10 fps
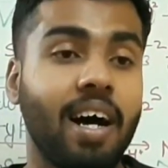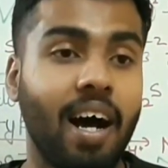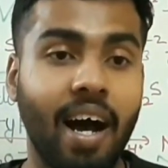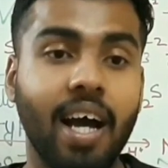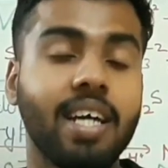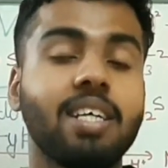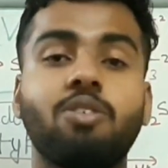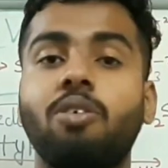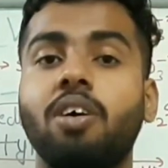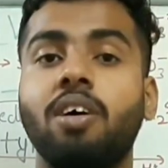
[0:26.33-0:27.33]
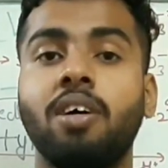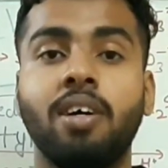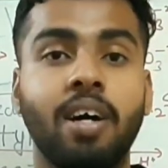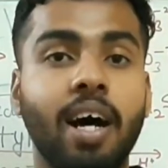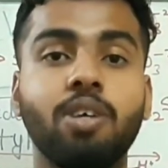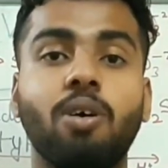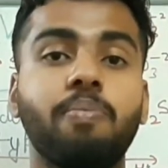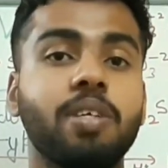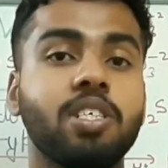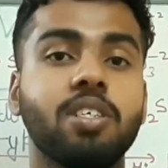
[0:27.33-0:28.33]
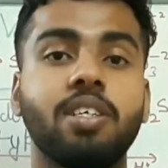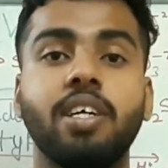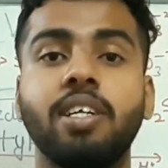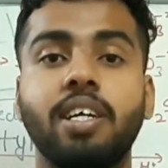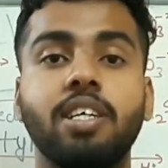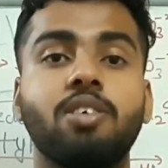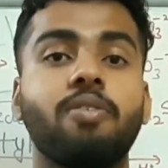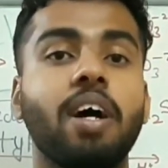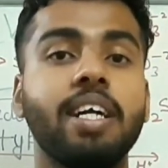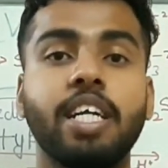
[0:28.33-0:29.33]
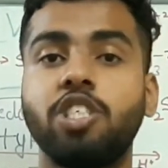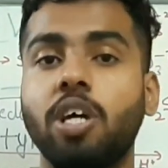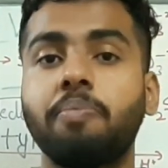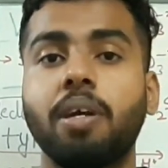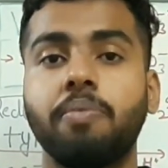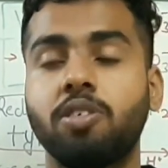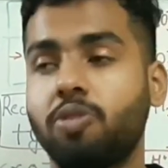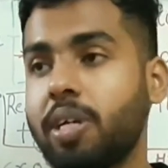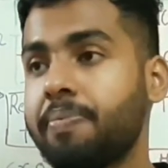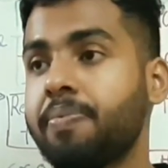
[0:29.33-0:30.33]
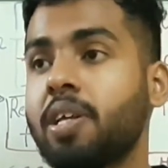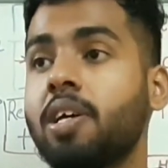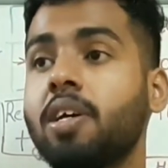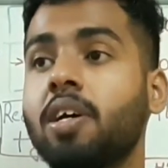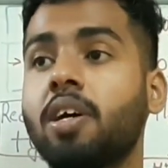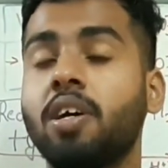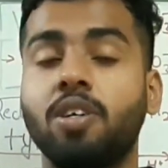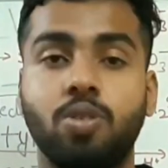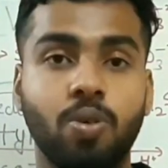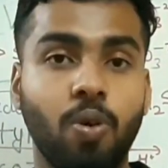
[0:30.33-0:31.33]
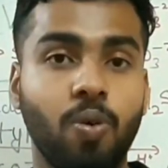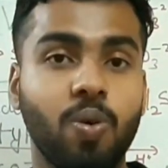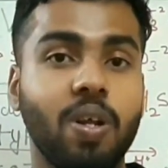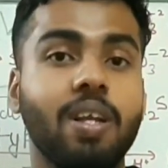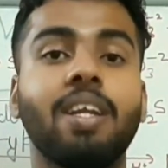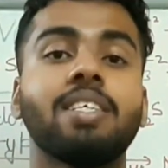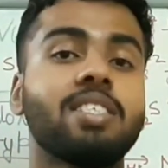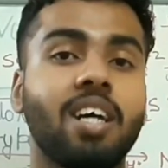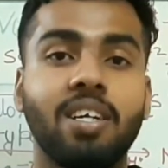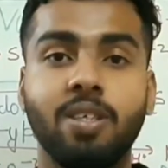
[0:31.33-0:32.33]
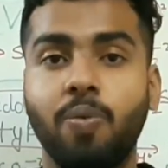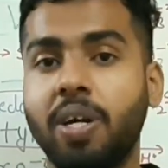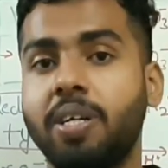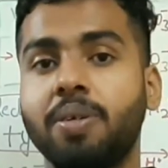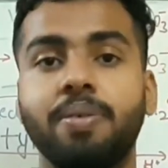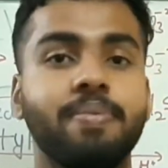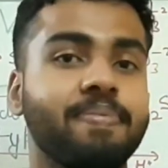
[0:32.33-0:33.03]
high competition in case of IIT Jam Chemistry. So let's start the video.